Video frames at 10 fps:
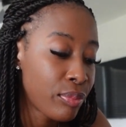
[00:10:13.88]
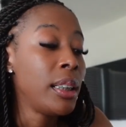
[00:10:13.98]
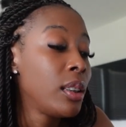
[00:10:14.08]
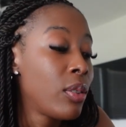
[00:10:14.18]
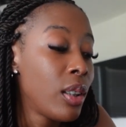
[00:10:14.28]

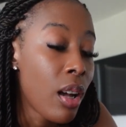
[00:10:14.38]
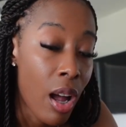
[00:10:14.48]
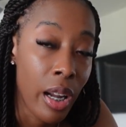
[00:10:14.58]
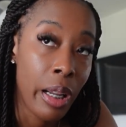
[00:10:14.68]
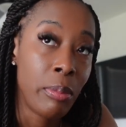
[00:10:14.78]
Basically gonna
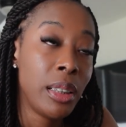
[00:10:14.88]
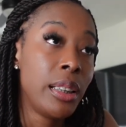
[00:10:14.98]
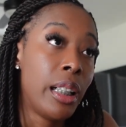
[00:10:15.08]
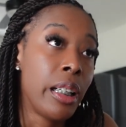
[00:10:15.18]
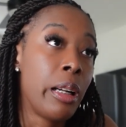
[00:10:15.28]
call him to
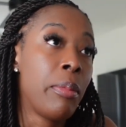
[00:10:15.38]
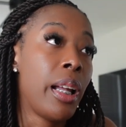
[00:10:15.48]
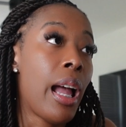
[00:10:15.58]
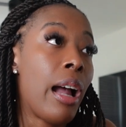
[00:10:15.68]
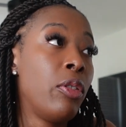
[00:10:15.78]
tell him
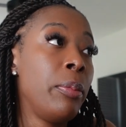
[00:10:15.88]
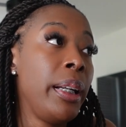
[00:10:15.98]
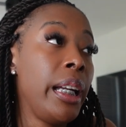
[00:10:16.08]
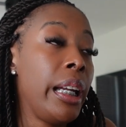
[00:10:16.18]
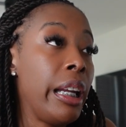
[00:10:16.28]
that I will
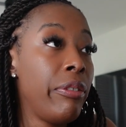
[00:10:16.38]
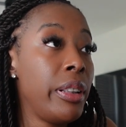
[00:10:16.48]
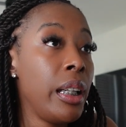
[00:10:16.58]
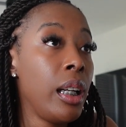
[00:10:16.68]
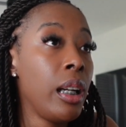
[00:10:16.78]
be
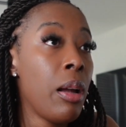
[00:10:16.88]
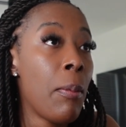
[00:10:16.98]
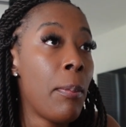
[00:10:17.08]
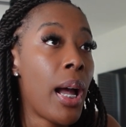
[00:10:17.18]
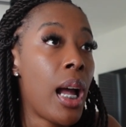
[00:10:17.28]
gifting
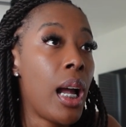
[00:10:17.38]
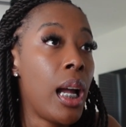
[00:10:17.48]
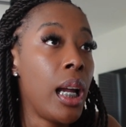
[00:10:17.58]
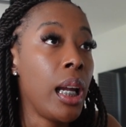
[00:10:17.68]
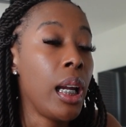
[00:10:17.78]

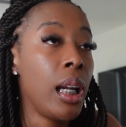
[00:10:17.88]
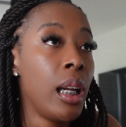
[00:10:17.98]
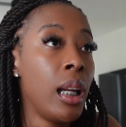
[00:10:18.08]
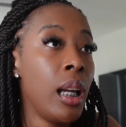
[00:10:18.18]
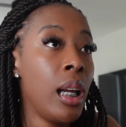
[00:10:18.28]
my
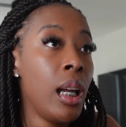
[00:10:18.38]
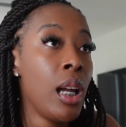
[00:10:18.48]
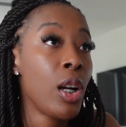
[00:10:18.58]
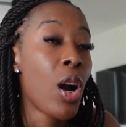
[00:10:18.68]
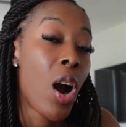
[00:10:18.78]

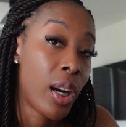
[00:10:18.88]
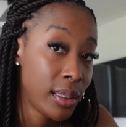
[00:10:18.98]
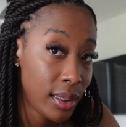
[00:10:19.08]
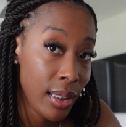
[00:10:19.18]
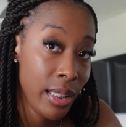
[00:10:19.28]
car
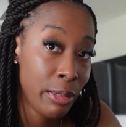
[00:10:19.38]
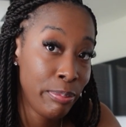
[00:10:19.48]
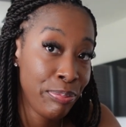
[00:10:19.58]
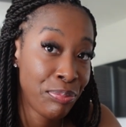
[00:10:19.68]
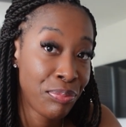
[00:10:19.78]
to him.